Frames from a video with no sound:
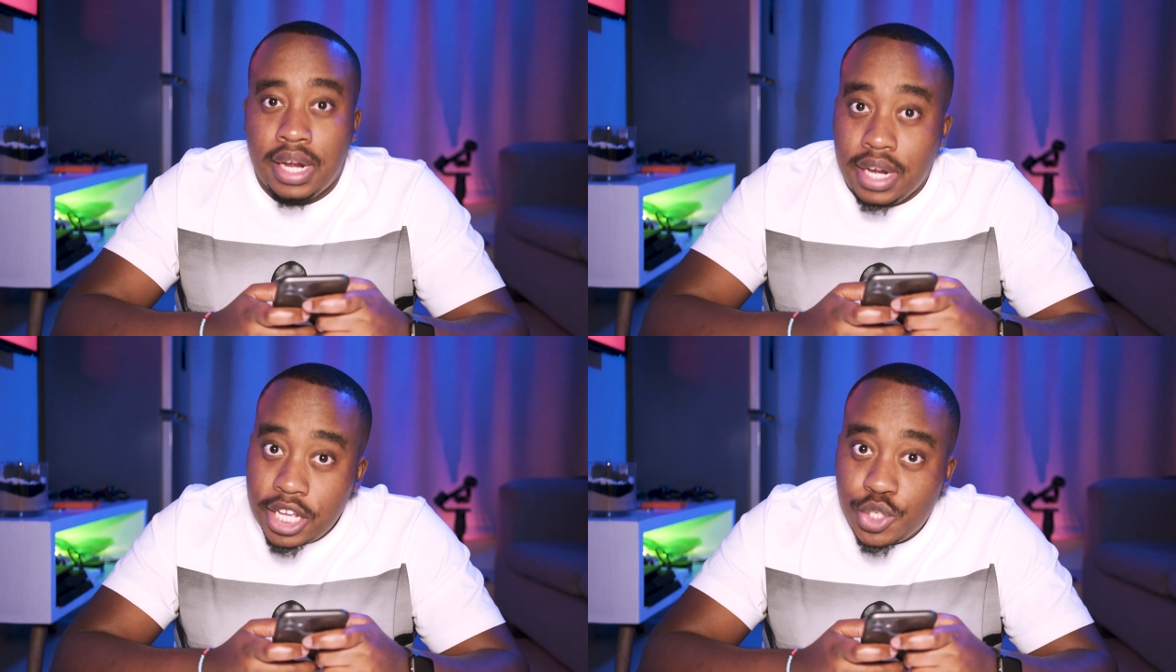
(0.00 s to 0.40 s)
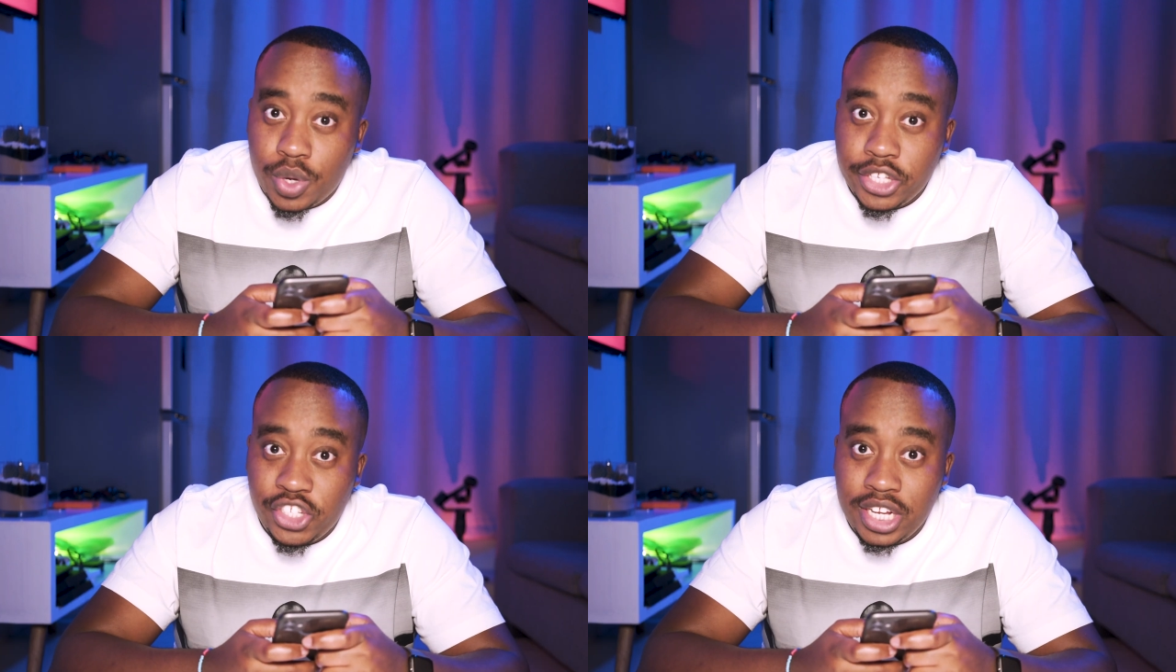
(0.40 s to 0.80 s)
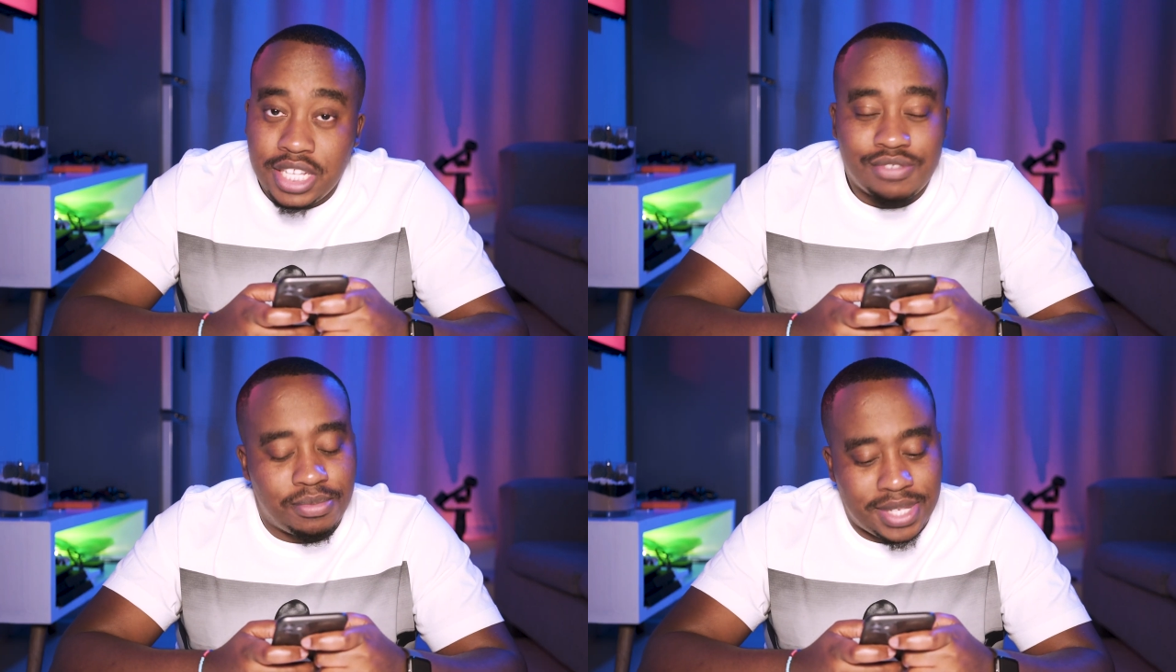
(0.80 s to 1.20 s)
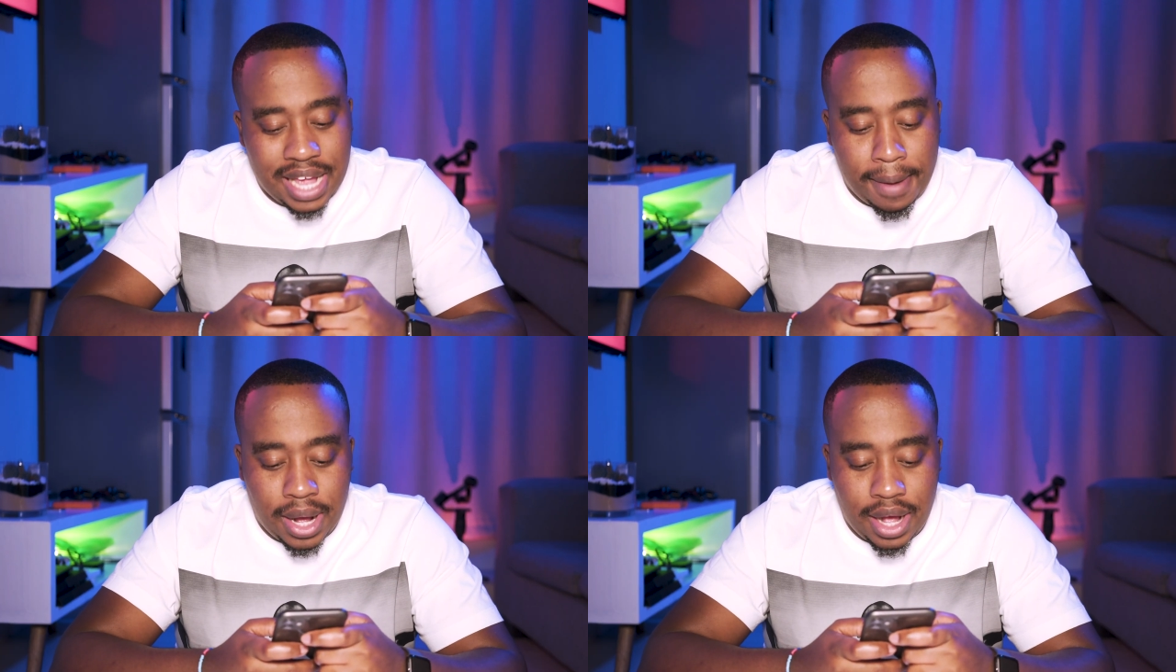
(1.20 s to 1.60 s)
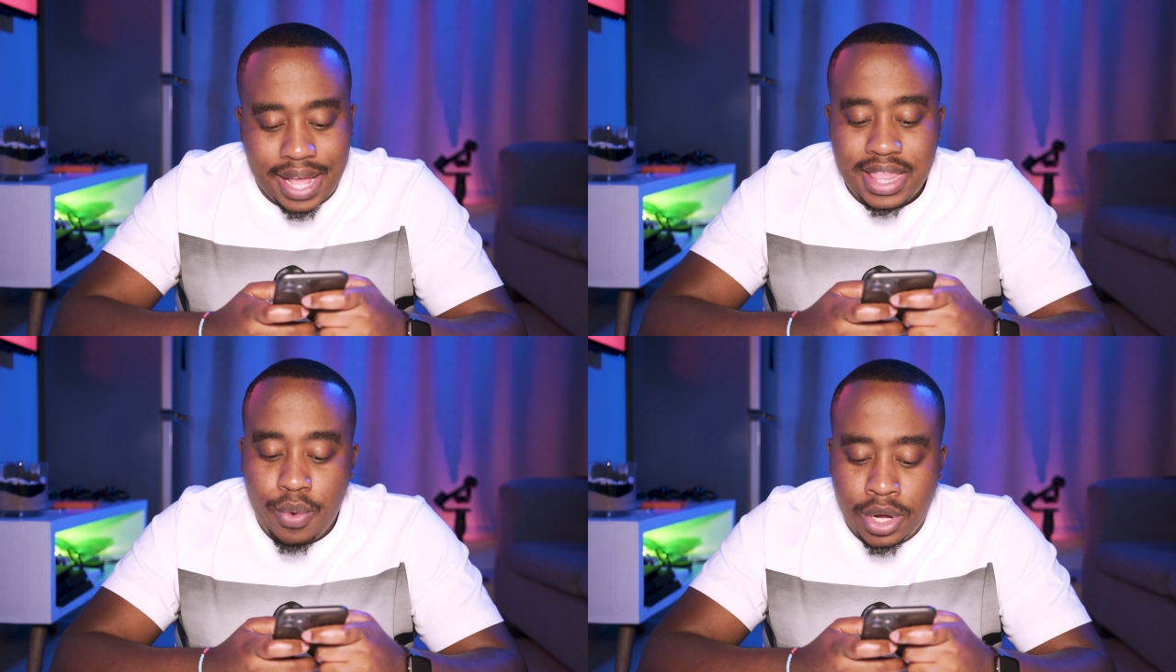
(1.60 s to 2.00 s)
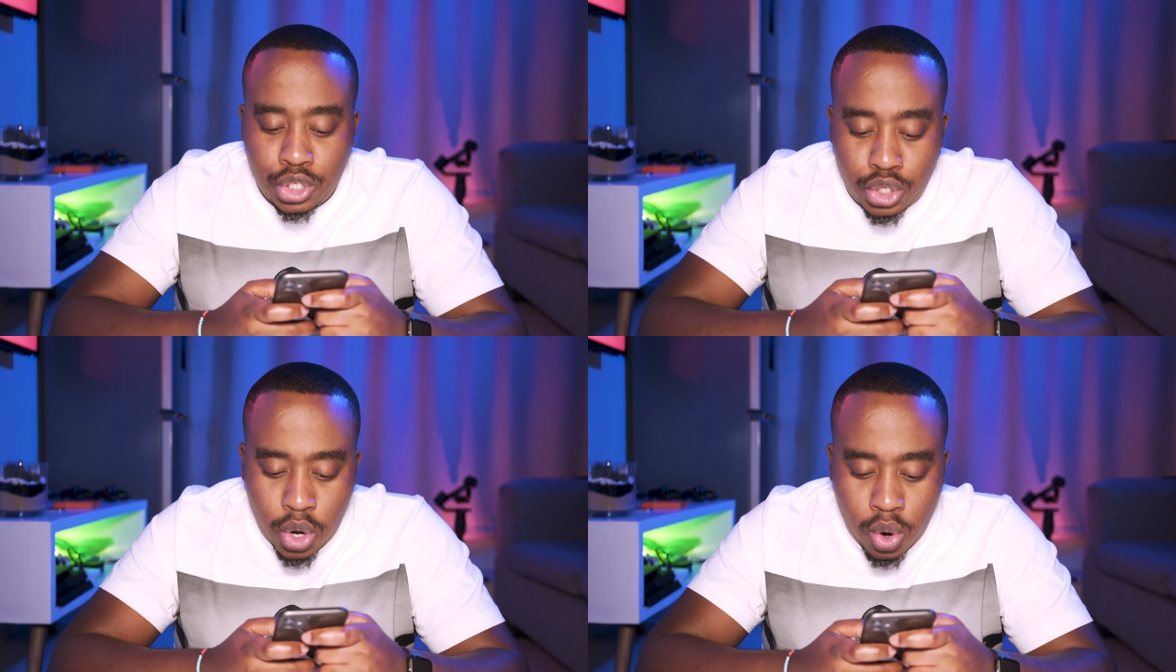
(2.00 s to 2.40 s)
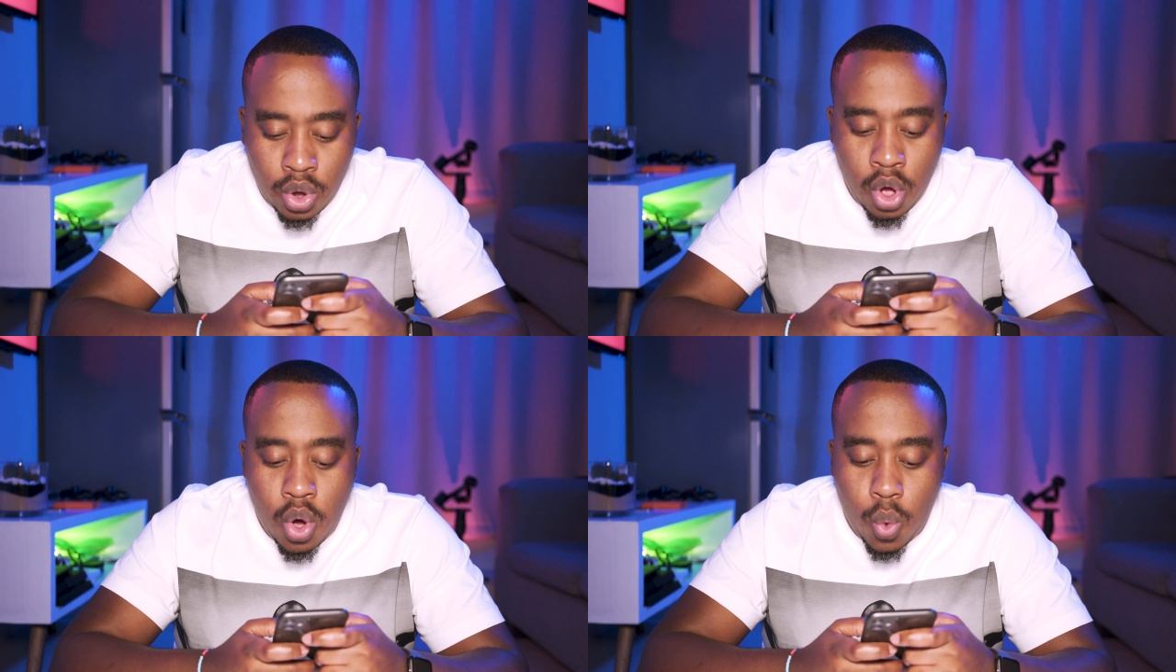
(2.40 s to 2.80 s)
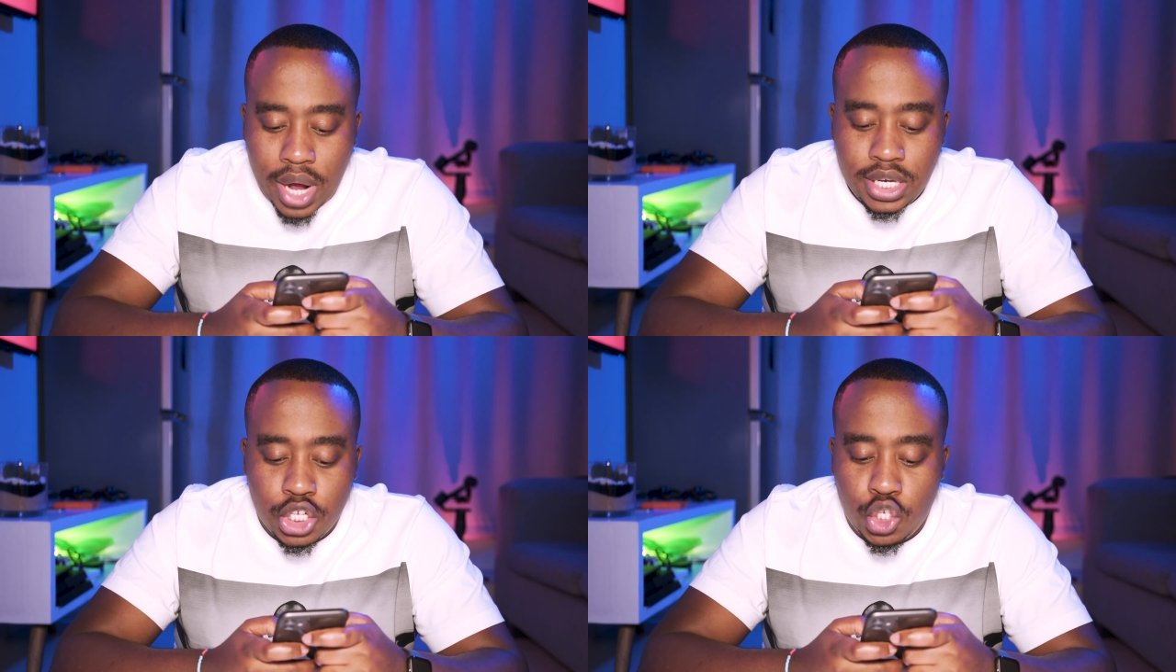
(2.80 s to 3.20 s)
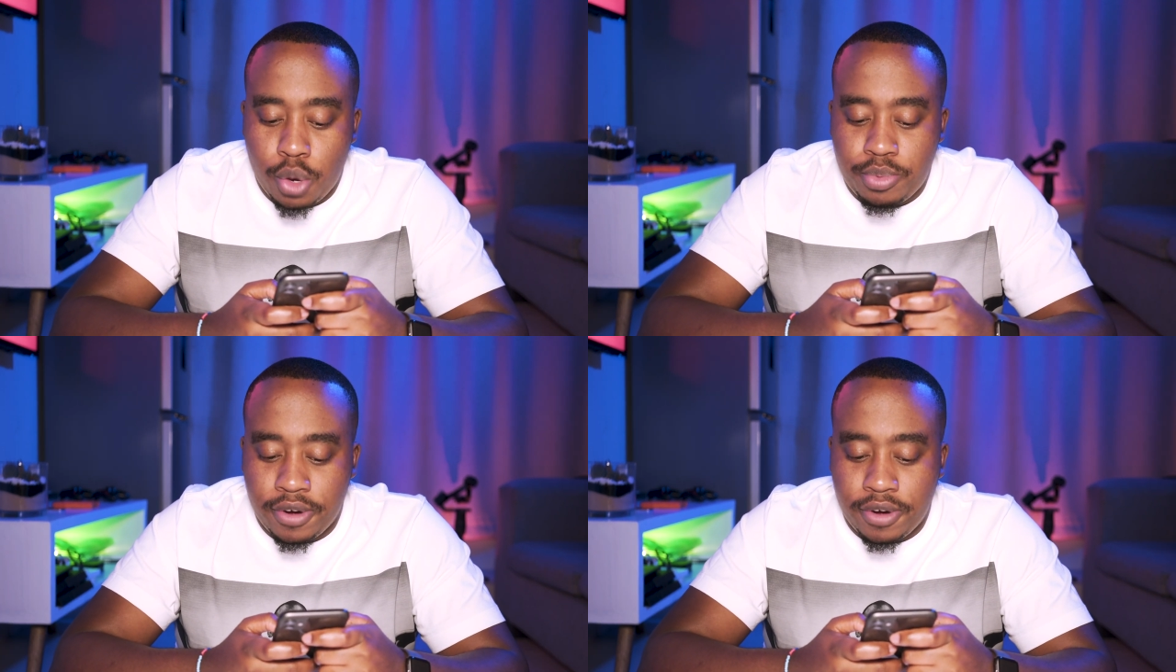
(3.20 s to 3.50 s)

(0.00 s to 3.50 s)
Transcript: Next question is from Zama and they want to know, what is your